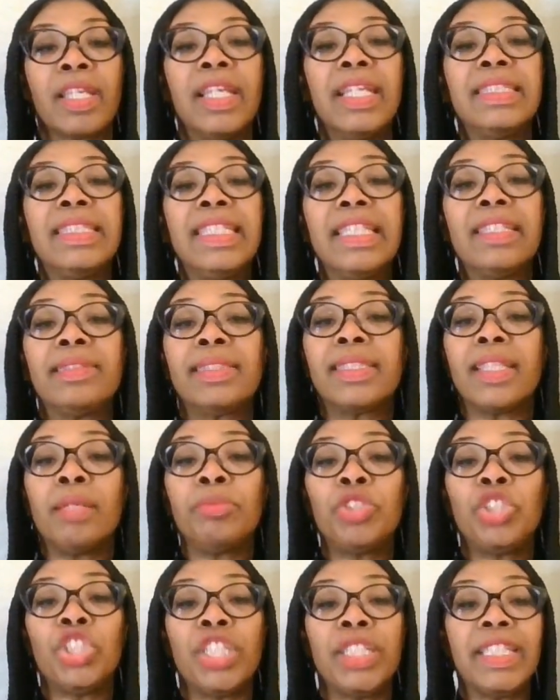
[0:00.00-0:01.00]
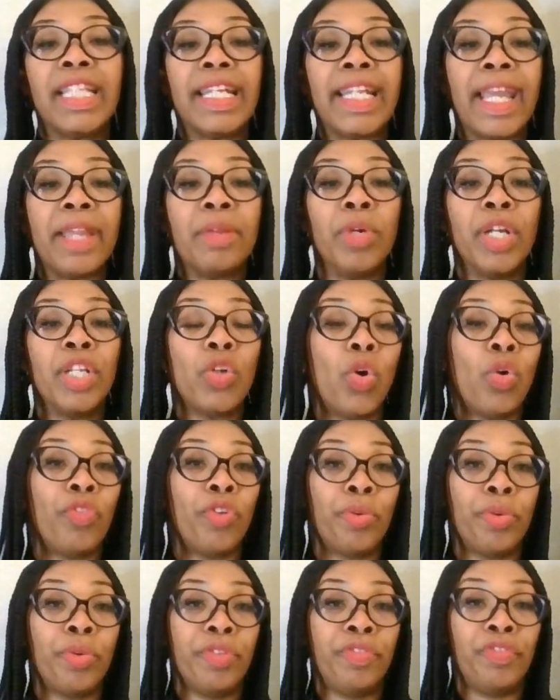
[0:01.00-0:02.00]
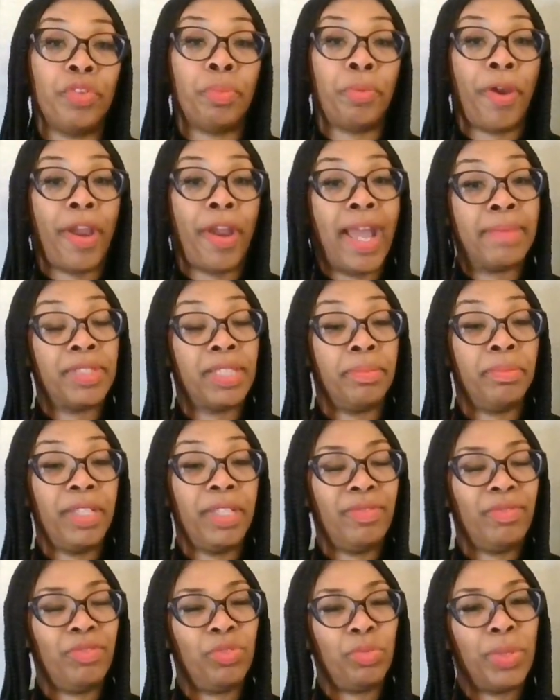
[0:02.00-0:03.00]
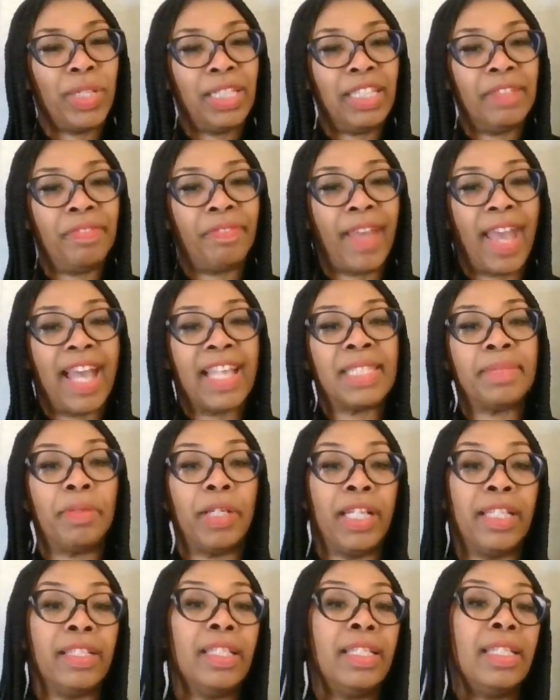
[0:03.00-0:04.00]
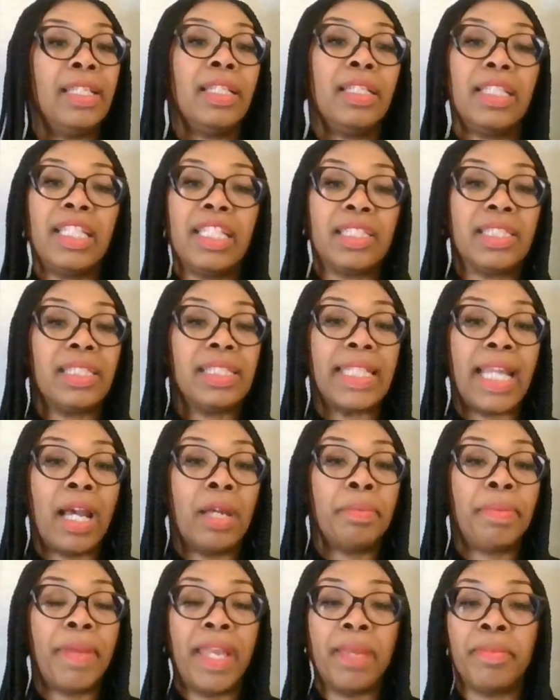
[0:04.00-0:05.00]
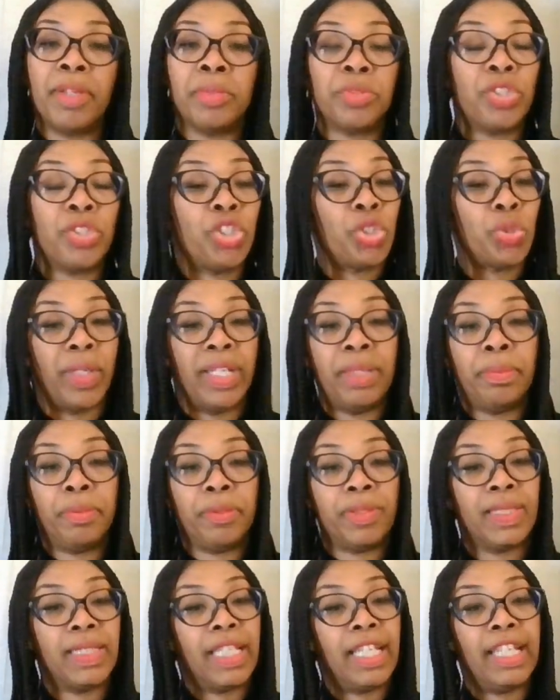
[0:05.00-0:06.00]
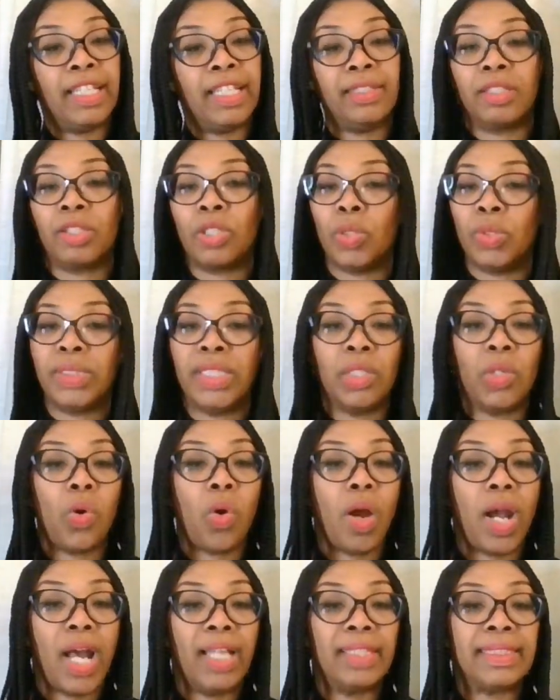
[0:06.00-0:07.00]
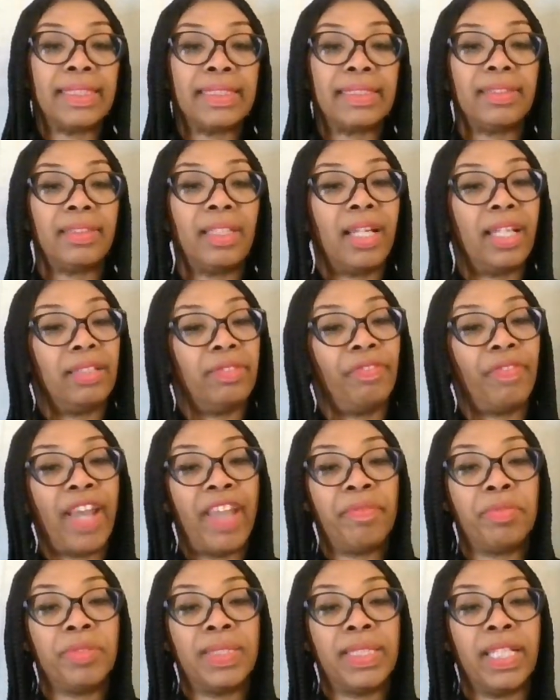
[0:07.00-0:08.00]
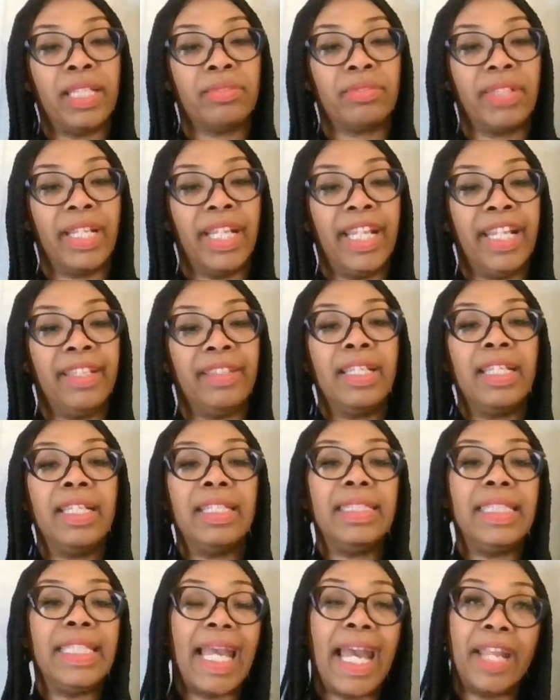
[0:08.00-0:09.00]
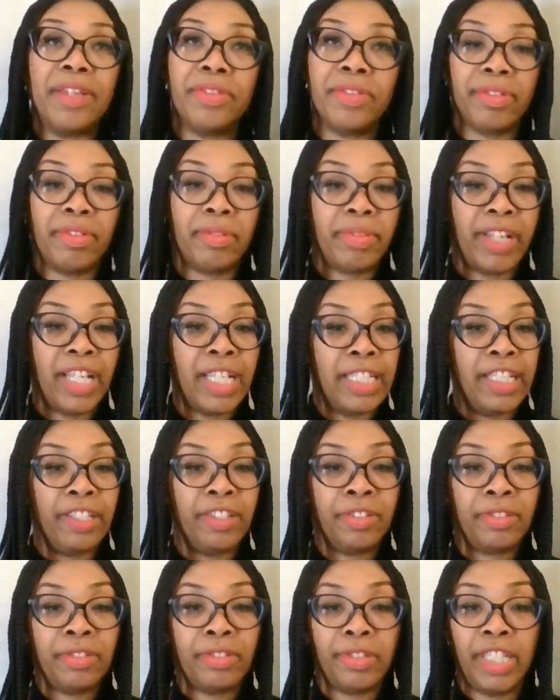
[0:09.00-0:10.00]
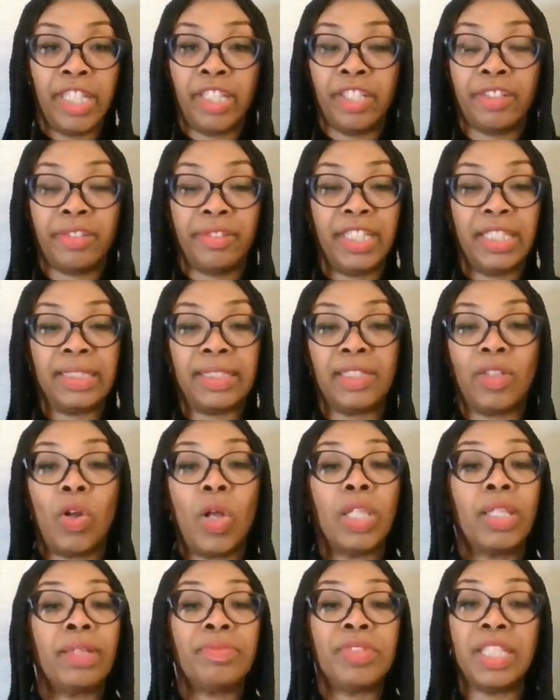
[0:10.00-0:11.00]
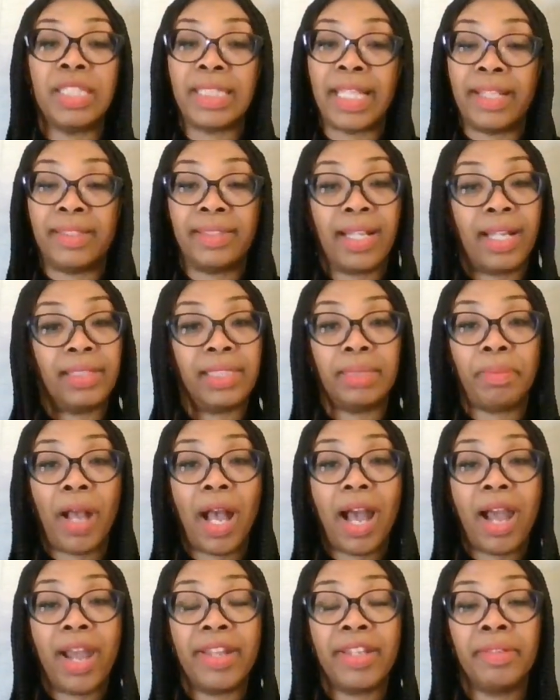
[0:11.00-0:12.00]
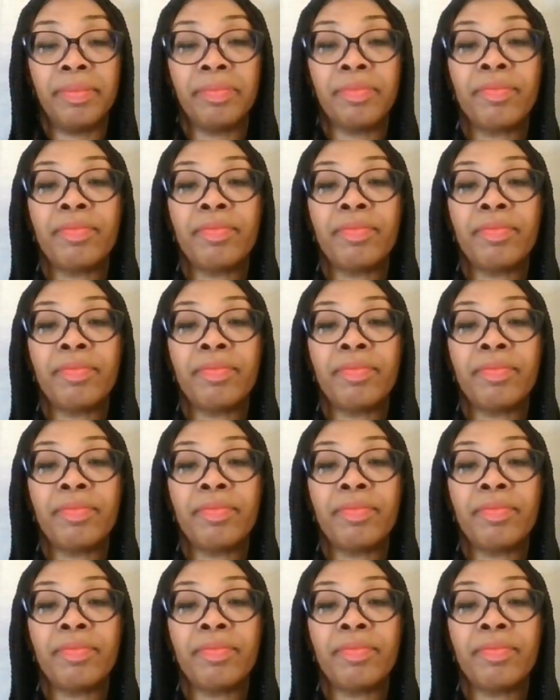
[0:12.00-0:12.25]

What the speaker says: the assumption that I went over with you perhaps a bit really fast, but it's the down payment, which is 20%, the closing cost at a 5% rate, the annual rent increase, all of this I touch upon,